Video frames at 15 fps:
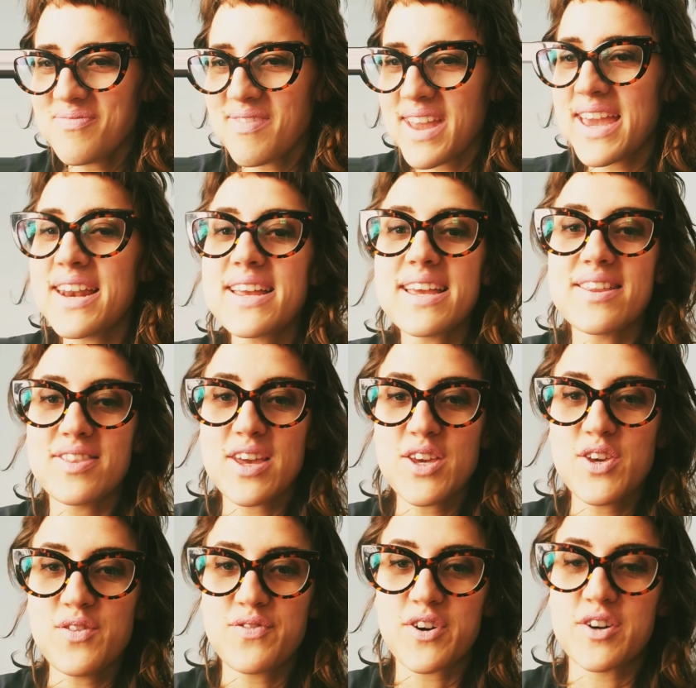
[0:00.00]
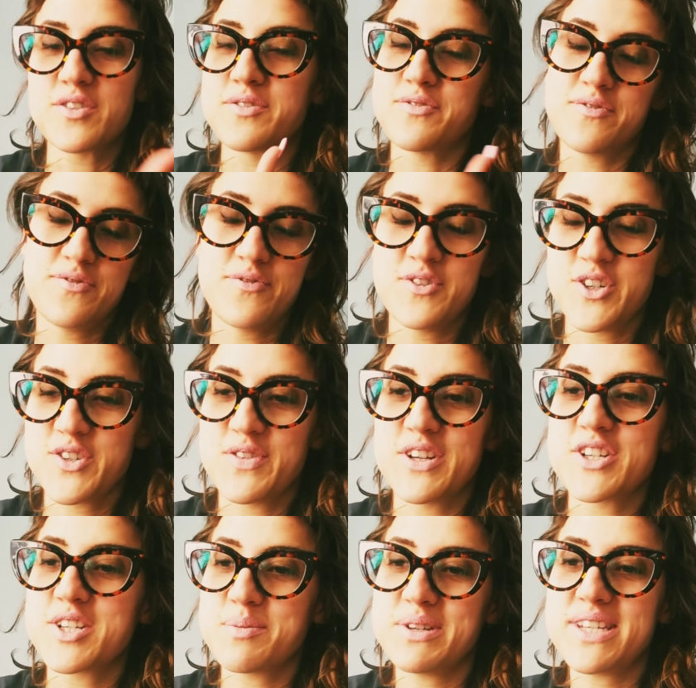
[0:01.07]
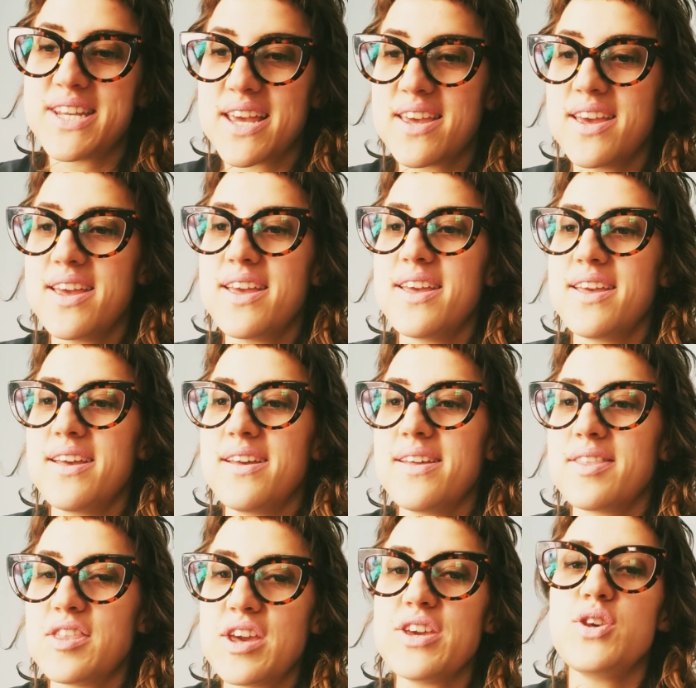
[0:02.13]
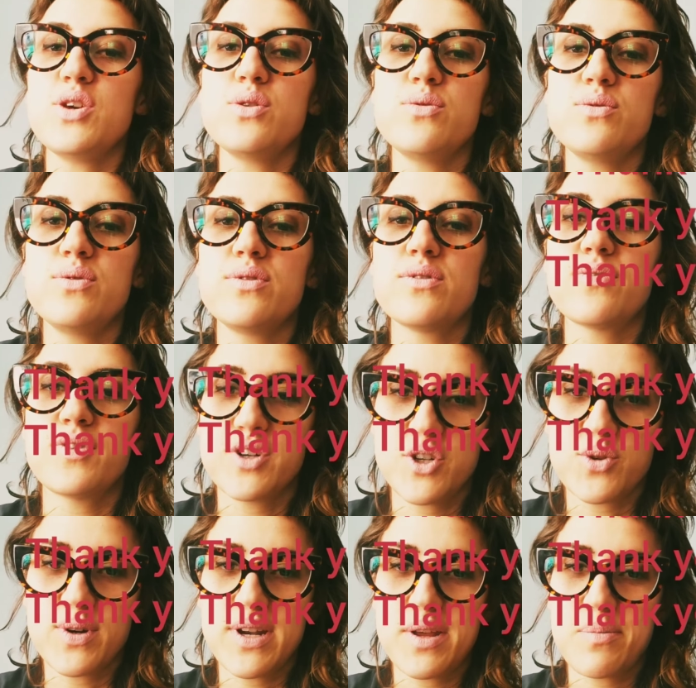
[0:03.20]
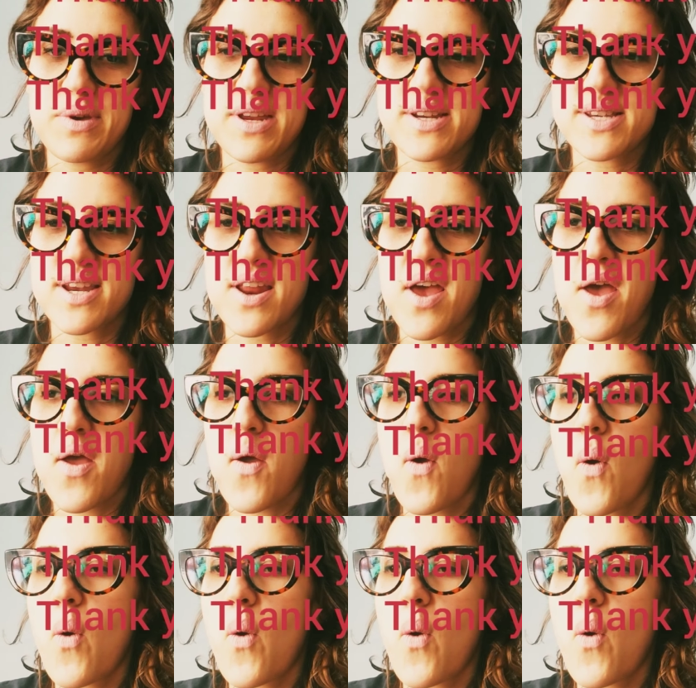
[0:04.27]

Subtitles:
And again, first of all, just let me say thank you for joining me today.